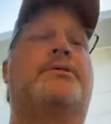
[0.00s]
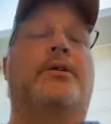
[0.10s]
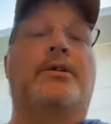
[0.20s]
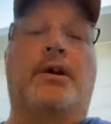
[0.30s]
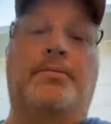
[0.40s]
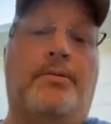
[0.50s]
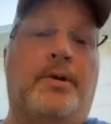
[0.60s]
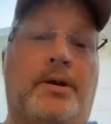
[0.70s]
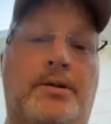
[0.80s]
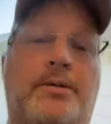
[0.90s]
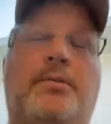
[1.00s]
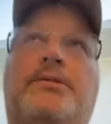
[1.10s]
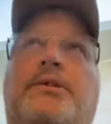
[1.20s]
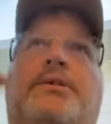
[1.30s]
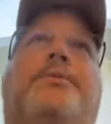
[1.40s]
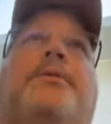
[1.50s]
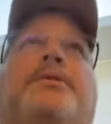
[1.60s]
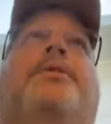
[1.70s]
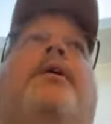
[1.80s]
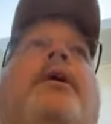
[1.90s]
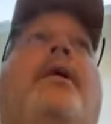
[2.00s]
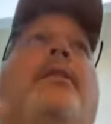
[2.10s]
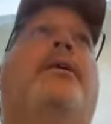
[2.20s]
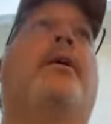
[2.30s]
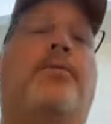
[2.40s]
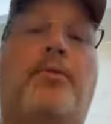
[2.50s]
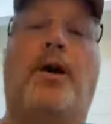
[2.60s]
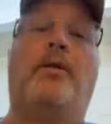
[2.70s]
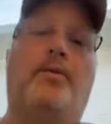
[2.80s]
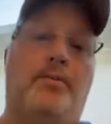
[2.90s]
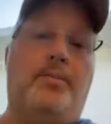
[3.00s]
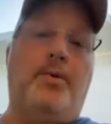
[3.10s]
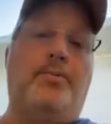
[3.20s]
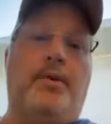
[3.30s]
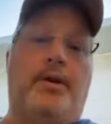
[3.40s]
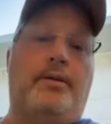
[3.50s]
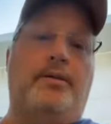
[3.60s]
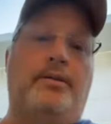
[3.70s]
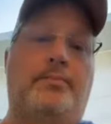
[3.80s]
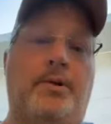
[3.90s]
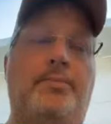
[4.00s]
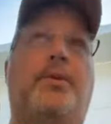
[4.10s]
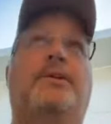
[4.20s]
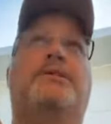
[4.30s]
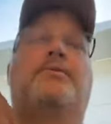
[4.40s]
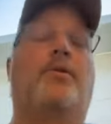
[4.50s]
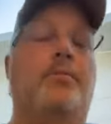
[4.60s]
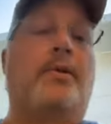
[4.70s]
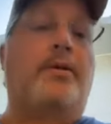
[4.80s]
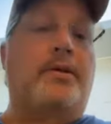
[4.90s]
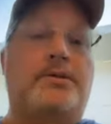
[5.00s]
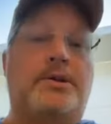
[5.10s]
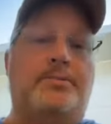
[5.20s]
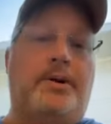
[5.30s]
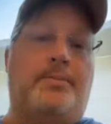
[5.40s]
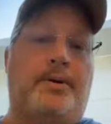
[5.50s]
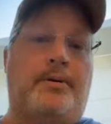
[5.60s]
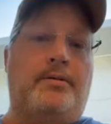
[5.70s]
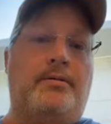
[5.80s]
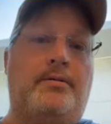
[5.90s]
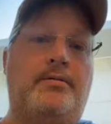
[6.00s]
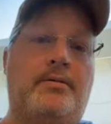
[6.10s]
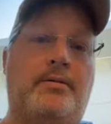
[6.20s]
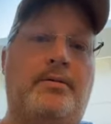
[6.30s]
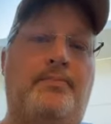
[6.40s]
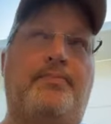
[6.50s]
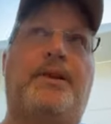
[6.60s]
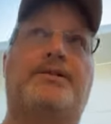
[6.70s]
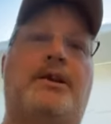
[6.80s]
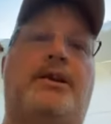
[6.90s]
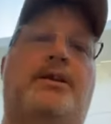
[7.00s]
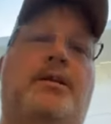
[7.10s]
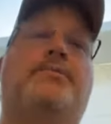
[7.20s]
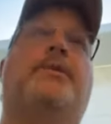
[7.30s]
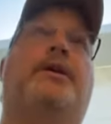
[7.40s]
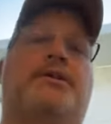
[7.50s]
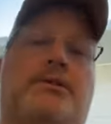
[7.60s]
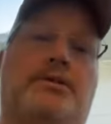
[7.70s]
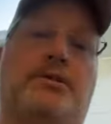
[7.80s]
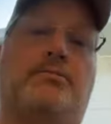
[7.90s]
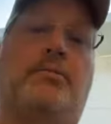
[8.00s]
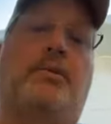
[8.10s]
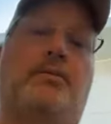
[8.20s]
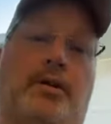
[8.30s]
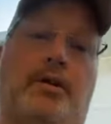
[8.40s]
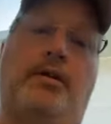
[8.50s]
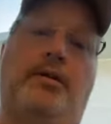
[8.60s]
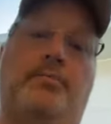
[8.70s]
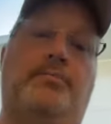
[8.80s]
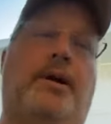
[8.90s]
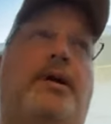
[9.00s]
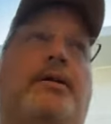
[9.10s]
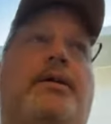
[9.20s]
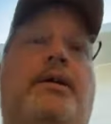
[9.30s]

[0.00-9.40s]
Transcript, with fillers: turned into provocateurs, etc., etc. They all follow the blueprint, the blueprint set forth by the supercomputer, sending notifications remotely by